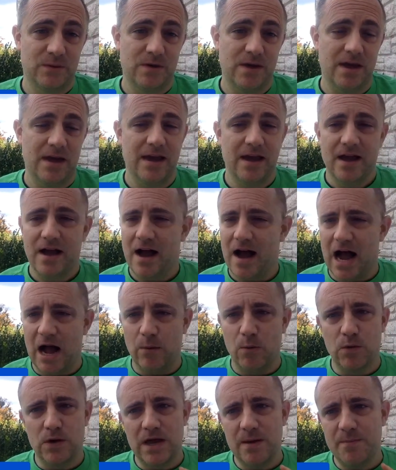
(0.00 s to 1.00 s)
Okay,
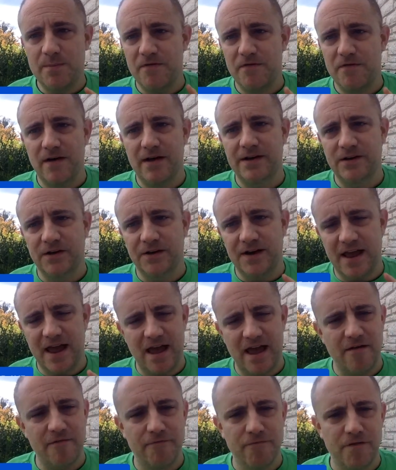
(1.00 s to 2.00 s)
I will keep you fed in on
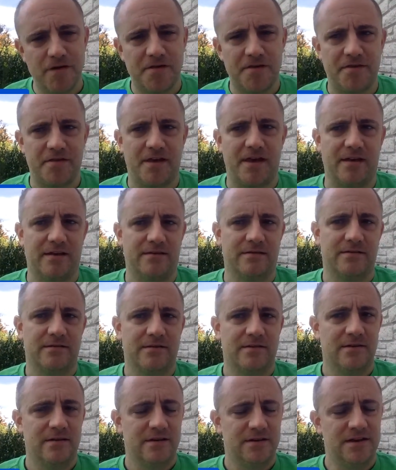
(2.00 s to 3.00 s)
everything.
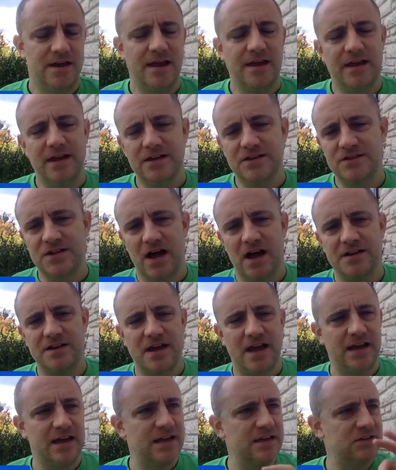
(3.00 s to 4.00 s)
Yankees,
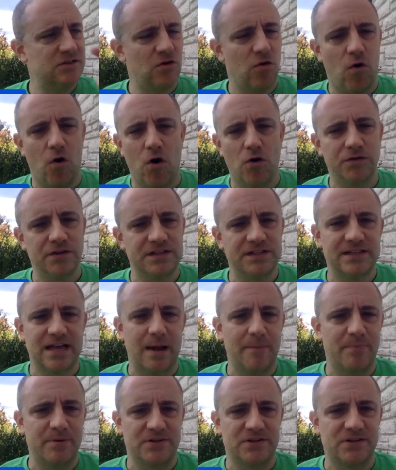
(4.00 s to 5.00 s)
non-Yankees, all this
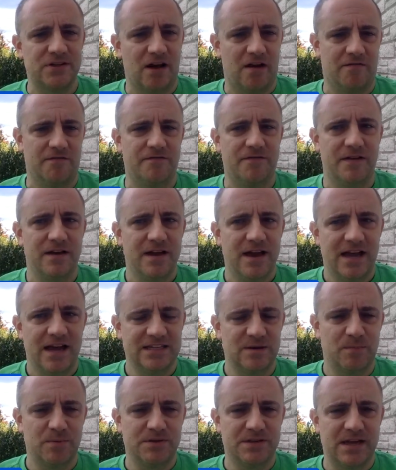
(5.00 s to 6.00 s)
type of stuff
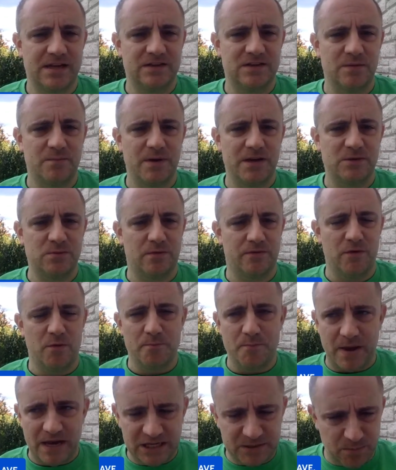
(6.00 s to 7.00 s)
as it pertains to baseball. If
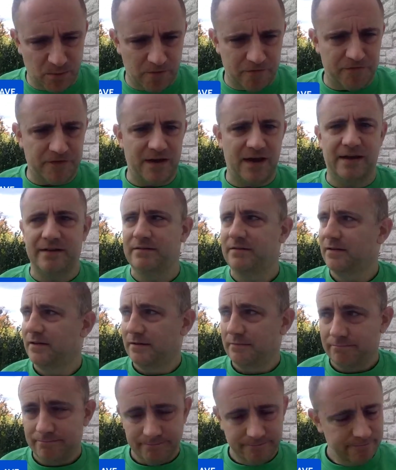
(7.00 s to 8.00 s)
you're a baseball fan,
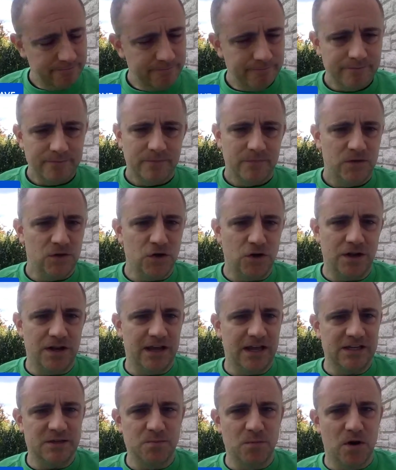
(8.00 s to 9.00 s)
you're going
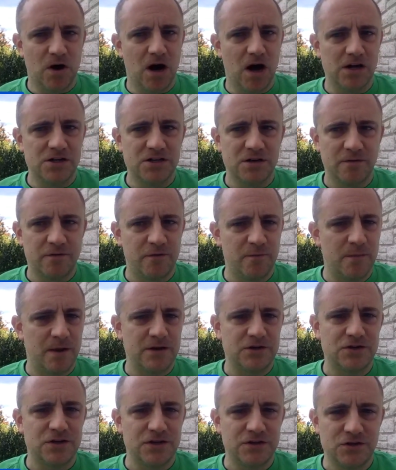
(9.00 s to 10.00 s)
to get as much
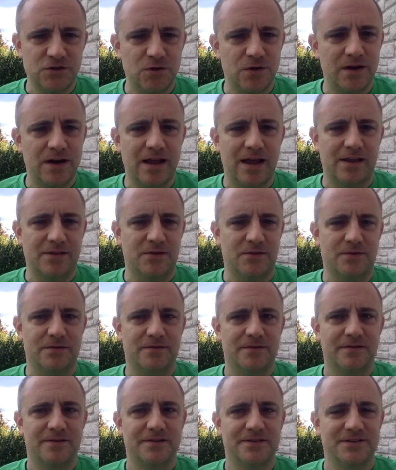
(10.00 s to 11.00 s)
information as you can handle.
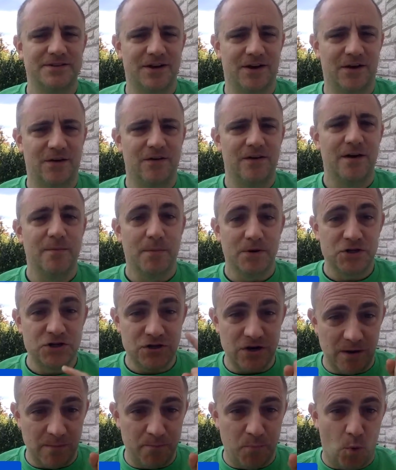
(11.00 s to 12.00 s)
So
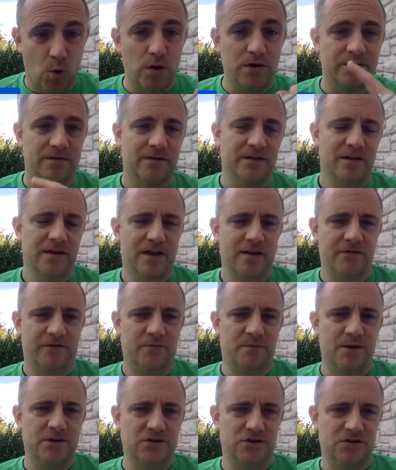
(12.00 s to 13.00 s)
much important
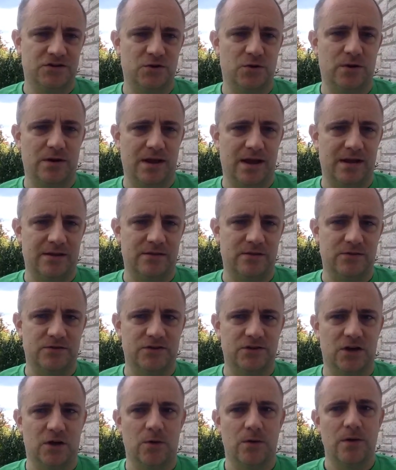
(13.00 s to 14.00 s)
information as you can handle.
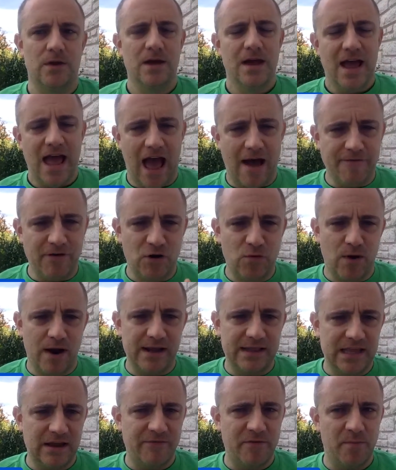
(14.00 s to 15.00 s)
So have a
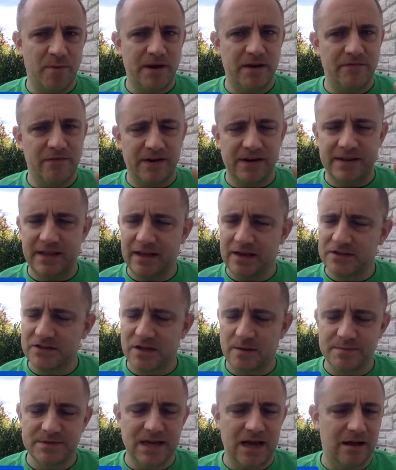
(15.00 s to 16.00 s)
great day, everybody. If anything else
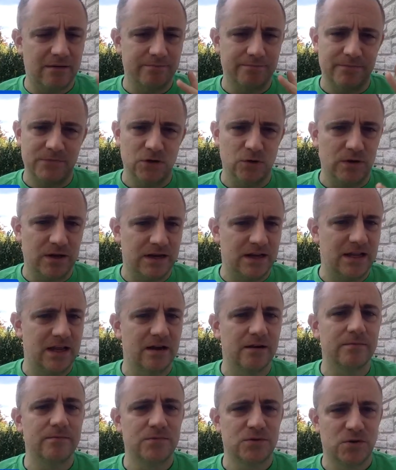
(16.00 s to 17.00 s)
comes out, you'll get it
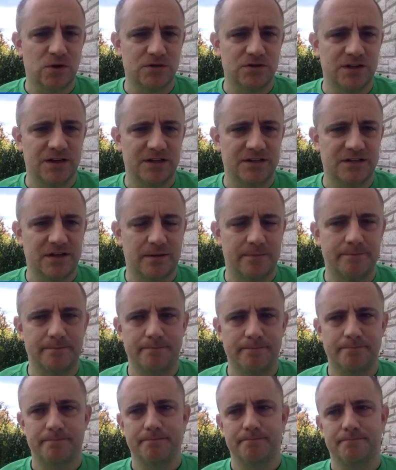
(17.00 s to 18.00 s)
here. Talk to you next
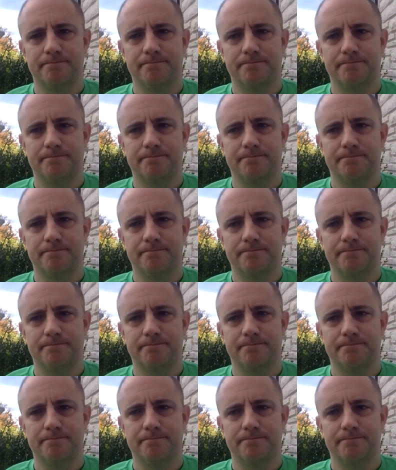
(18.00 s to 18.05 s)
time.